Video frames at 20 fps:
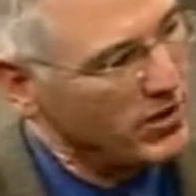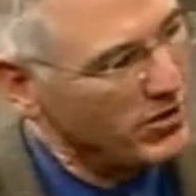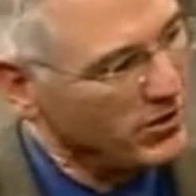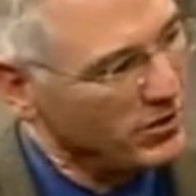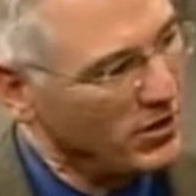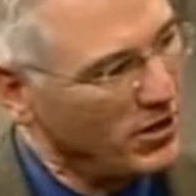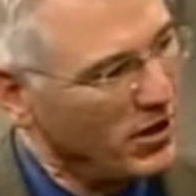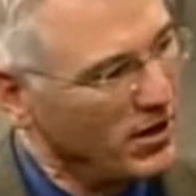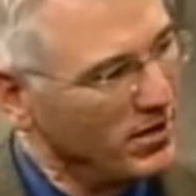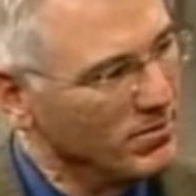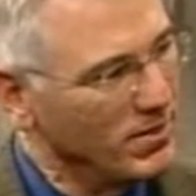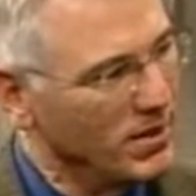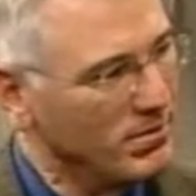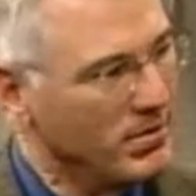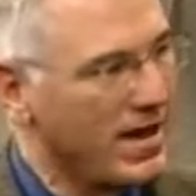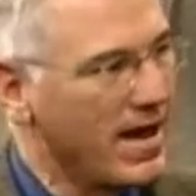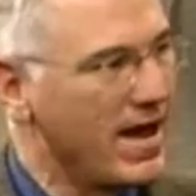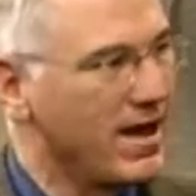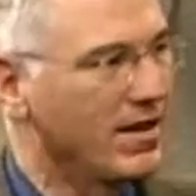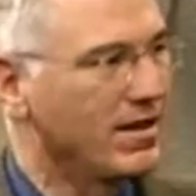his brother
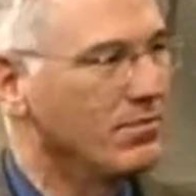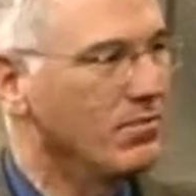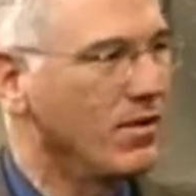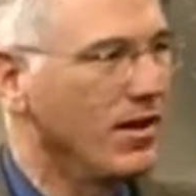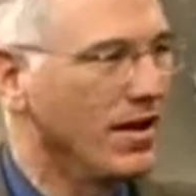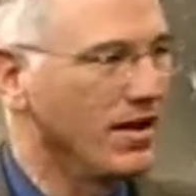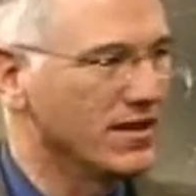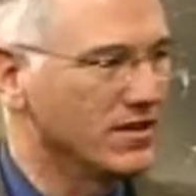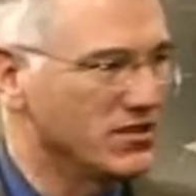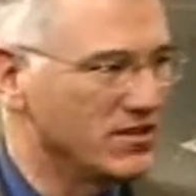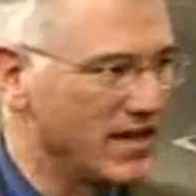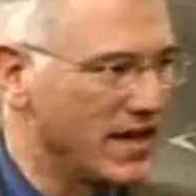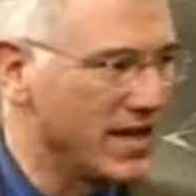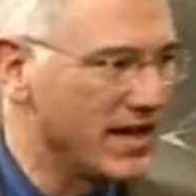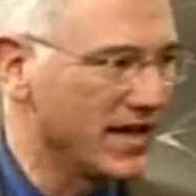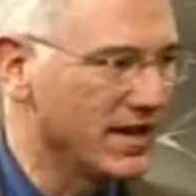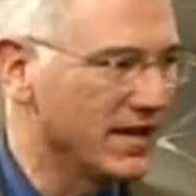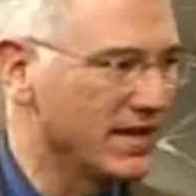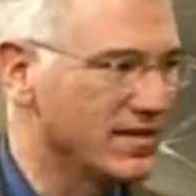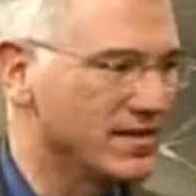called me back
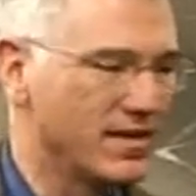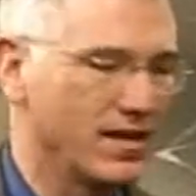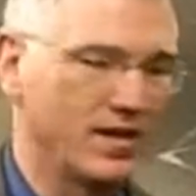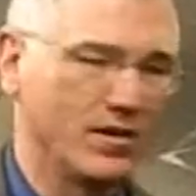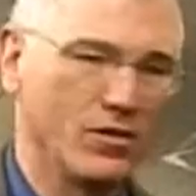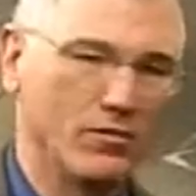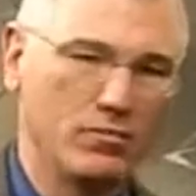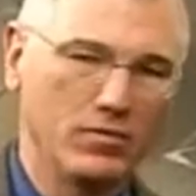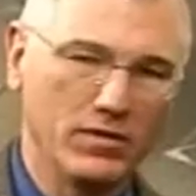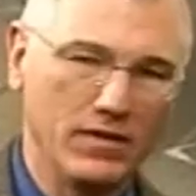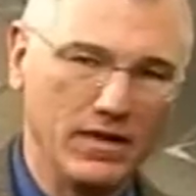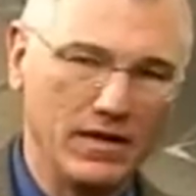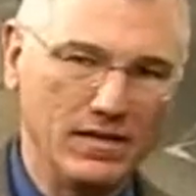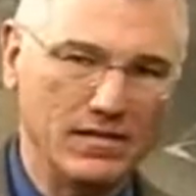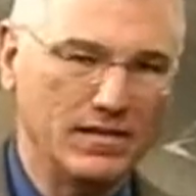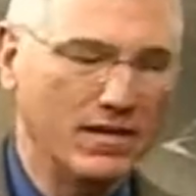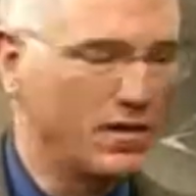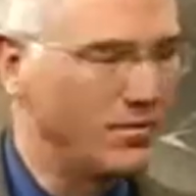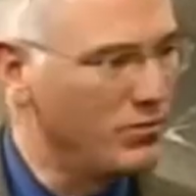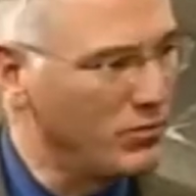apologetic and saying,
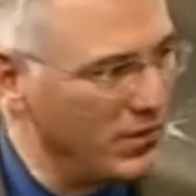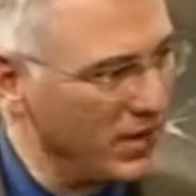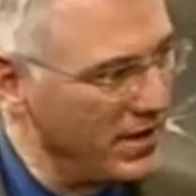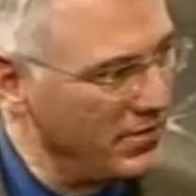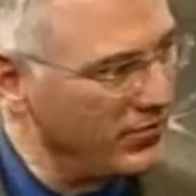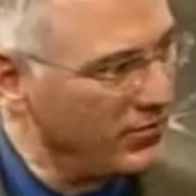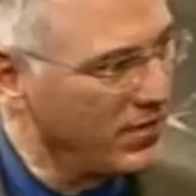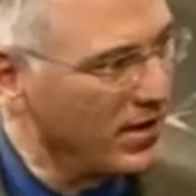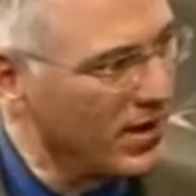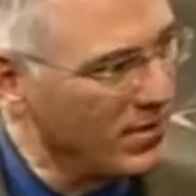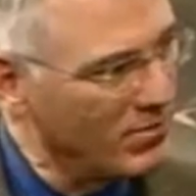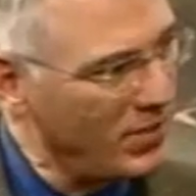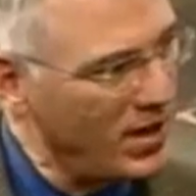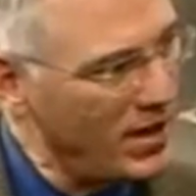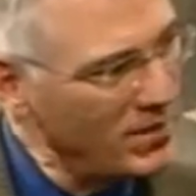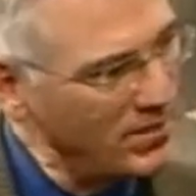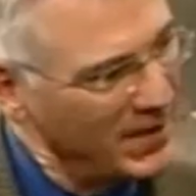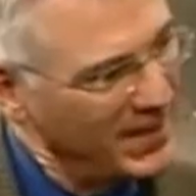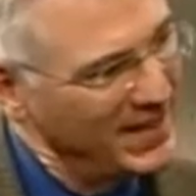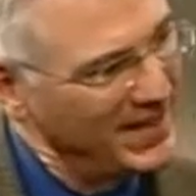"No, please come pray
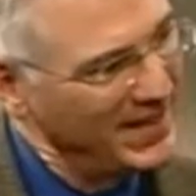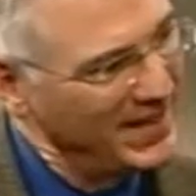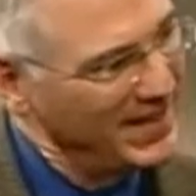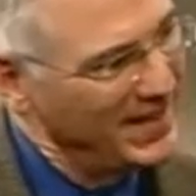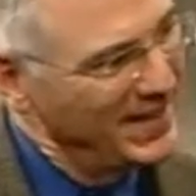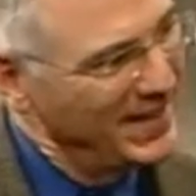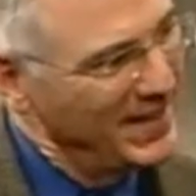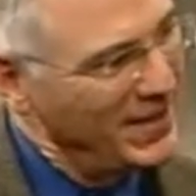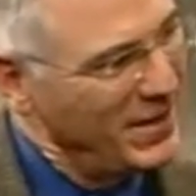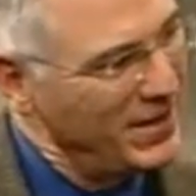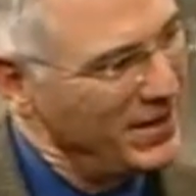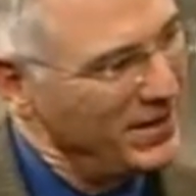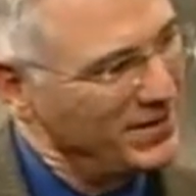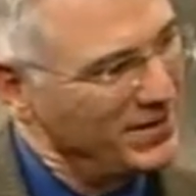for our mama."